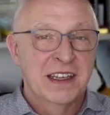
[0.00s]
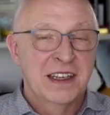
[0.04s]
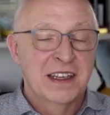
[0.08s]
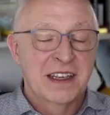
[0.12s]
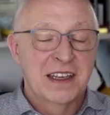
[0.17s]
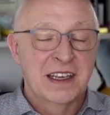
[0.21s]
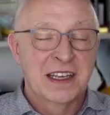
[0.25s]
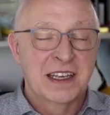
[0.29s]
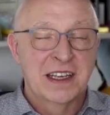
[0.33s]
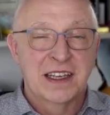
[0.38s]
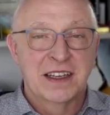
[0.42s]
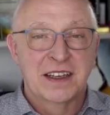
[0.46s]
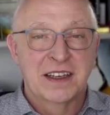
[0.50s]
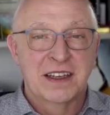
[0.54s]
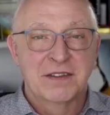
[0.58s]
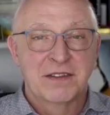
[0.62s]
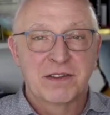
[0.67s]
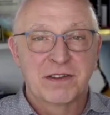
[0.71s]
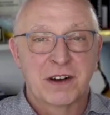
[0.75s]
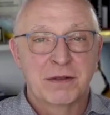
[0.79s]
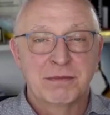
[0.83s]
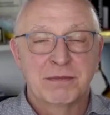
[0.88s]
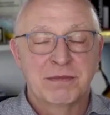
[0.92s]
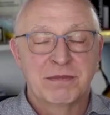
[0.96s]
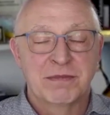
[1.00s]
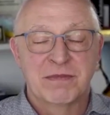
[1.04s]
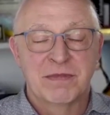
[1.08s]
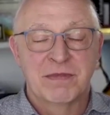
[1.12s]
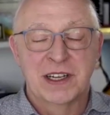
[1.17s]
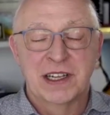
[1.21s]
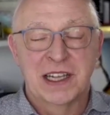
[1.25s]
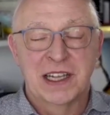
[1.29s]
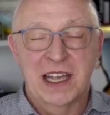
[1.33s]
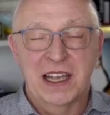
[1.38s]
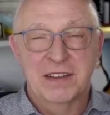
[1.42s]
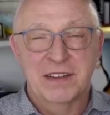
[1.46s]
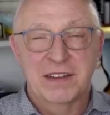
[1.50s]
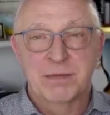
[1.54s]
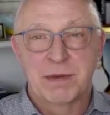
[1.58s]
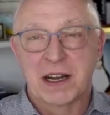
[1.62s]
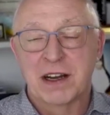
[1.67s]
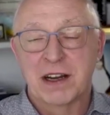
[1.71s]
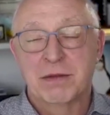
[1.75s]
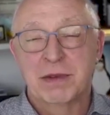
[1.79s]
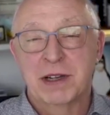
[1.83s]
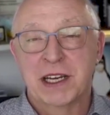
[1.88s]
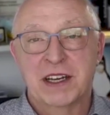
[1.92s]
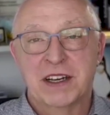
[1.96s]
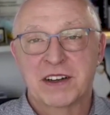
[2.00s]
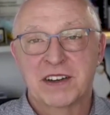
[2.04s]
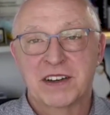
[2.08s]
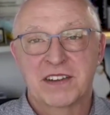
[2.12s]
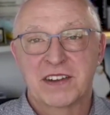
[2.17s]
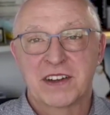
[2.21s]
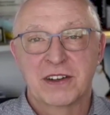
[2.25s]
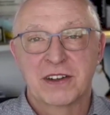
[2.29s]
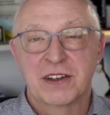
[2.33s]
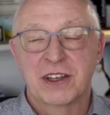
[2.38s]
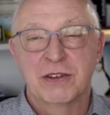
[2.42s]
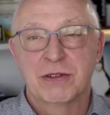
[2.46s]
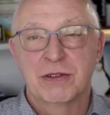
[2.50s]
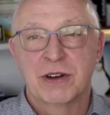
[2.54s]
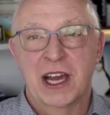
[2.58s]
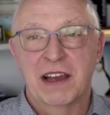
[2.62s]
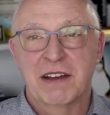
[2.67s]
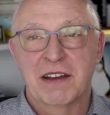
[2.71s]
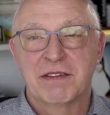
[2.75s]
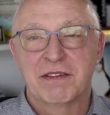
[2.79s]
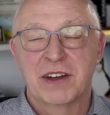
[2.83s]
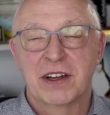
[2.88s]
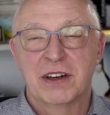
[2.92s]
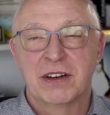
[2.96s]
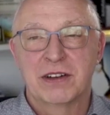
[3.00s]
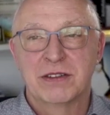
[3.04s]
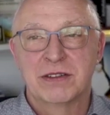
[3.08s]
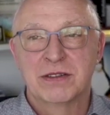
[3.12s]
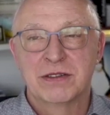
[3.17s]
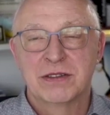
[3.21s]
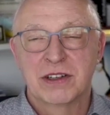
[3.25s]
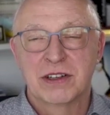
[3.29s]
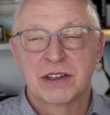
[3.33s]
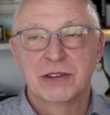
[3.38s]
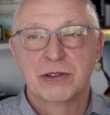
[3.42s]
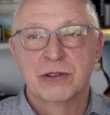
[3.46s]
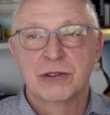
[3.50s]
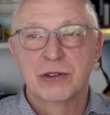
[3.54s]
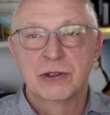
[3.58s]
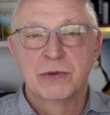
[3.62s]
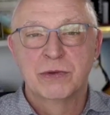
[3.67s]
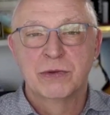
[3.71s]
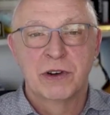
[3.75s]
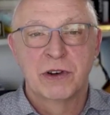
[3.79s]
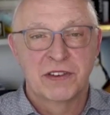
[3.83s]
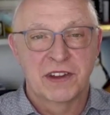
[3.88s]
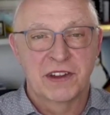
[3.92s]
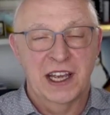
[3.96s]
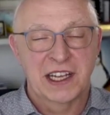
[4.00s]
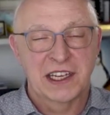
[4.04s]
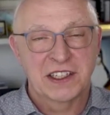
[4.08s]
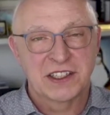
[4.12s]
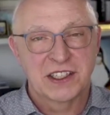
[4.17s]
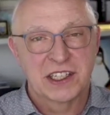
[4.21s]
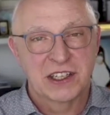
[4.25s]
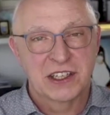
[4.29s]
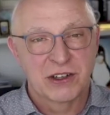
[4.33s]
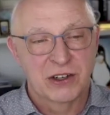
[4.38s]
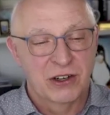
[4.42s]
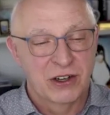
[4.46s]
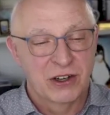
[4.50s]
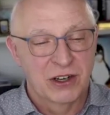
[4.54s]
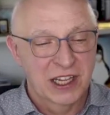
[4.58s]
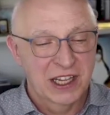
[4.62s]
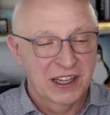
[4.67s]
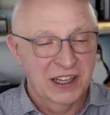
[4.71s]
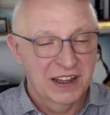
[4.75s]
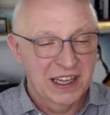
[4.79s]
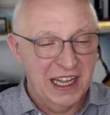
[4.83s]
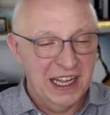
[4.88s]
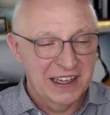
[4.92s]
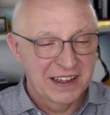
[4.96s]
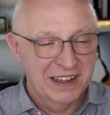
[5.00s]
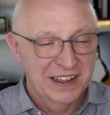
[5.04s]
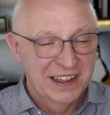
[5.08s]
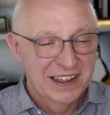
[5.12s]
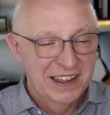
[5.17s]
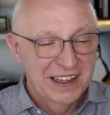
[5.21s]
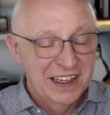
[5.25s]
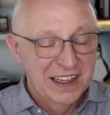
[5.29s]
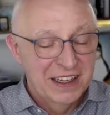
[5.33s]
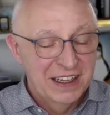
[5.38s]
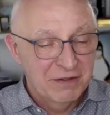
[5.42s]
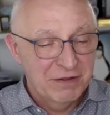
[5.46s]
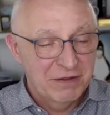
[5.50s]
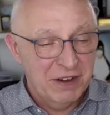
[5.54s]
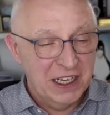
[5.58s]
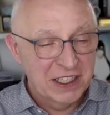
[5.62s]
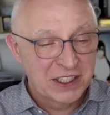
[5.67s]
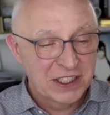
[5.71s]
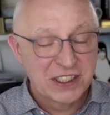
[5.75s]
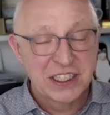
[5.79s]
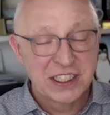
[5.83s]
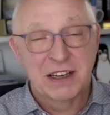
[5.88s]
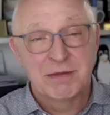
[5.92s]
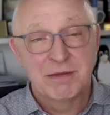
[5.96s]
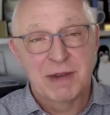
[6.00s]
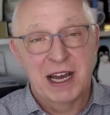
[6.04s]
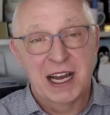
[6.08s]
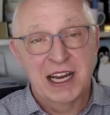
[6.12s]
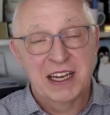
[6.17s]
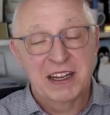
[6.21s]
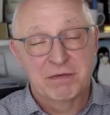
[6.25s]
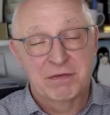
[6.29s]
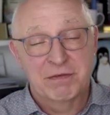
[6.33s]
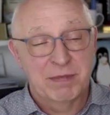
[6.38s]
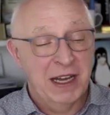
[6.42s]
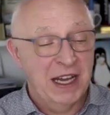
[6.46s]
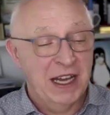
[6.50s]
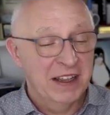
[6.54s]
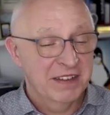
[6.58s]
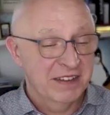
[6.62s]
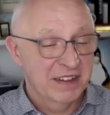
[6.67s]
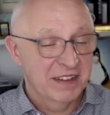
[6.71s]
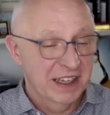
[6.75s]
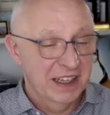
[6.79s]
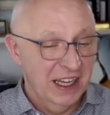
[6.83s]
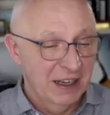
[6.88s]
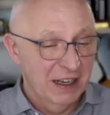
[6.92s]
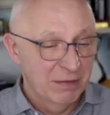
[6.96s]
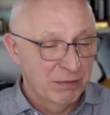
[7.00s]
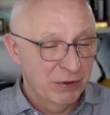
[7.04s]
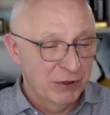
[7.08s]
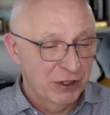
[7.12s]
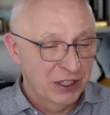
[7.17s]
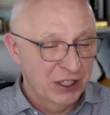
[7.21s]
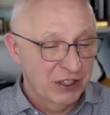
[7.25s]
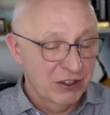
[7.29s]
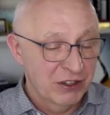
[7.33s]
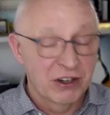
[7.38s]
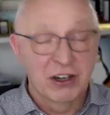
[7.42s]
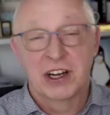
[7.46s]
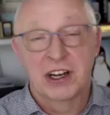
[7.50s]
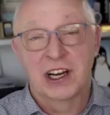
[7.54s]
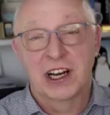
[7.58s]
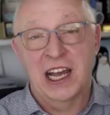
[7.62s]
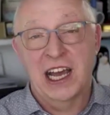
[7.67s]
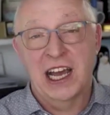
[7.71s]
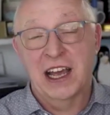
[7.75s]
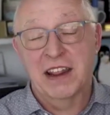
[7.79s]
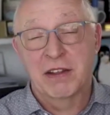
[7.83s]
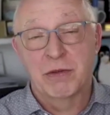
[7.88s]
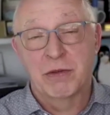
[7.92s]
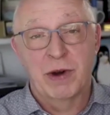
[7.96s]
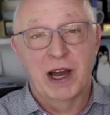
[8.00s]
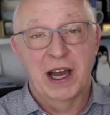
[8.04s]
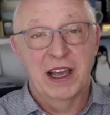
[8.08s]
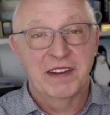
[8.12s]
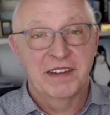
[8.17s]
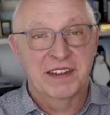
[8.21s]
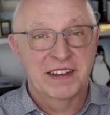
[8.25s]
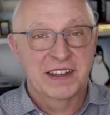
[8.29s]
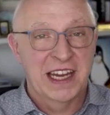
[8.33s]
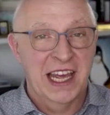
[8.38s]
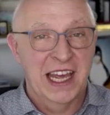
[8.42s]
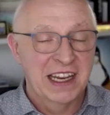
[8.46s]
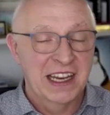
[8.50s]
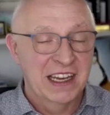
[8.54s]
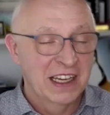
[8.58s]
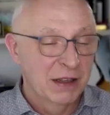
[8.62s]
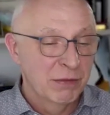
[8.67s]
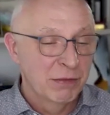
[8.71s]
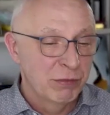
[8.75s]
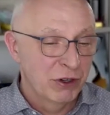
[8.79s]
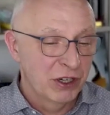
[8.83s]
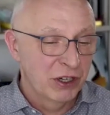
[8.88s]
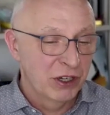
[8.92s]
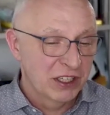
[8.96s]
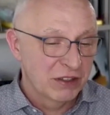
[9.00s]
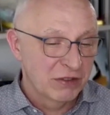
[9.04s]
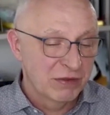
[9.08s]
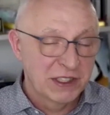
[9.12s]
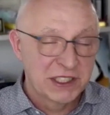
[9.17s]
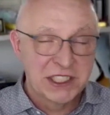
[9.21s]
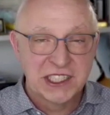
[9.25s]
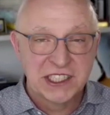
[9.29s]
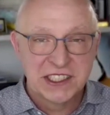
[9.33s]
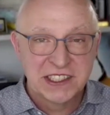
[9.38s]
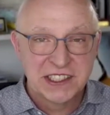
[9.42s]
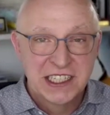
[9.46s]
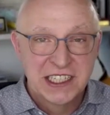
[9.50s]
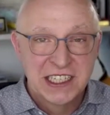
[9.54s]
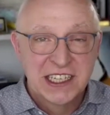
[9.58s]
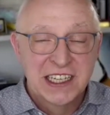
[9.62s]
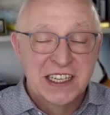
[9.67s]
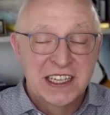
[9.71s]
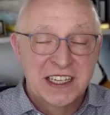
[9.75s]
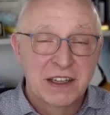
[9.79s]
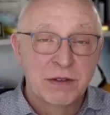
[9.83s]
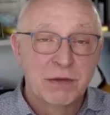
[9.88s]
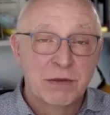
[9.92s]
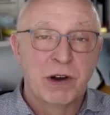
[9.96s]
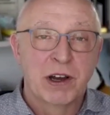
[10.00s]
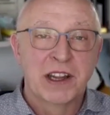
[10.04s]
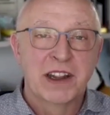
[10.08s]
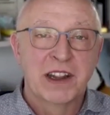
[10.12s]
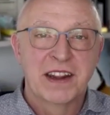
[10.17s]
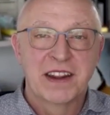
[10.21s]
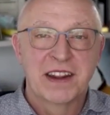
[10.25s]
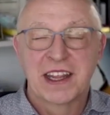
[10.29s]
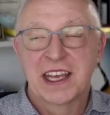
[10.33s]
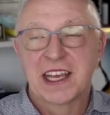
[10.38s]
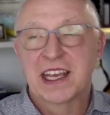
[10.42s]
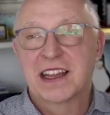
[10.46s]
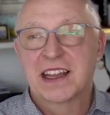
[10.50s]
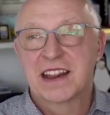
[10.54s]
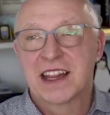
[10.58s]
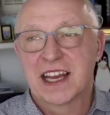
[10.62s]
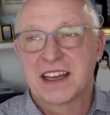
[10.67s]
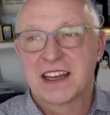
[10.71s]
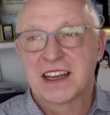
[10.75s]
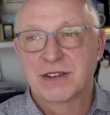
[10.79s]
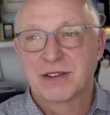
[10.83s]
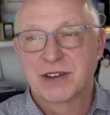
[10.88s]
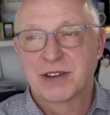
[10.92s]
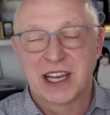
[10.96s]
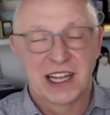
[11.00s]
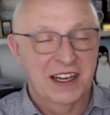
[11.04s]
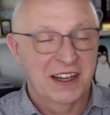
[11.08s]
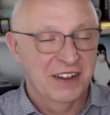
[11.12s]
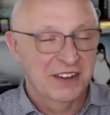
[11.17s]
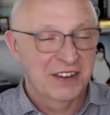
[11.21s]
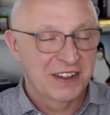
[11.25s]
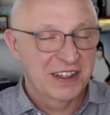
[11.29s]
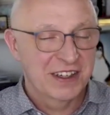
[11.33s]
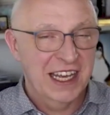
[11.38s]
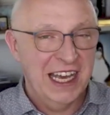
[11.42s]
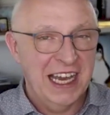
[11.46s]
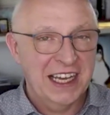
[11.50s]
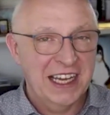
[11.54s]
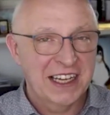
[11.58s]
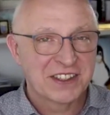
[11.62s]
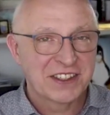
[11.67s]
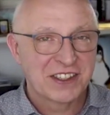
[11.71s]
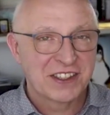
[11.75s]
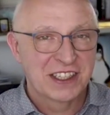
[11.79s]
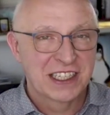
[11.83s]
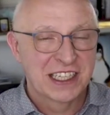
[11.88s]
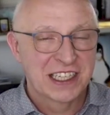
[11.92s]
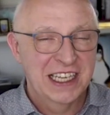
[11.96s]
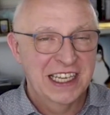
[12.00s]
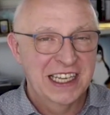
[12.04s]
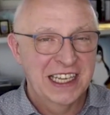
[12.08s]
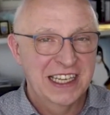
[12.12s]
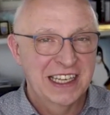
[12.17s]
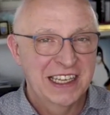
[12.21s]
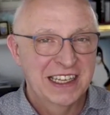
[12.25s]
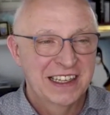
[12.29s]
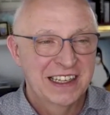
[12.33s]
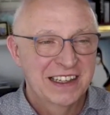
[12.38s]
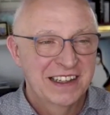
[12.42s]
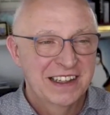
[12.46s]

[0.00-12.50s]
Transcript: parameter, so you have no clue who was actually calling that function and might have passed a null pointer, or otherwise a dangling pointer, which is the one thing that you cannot actually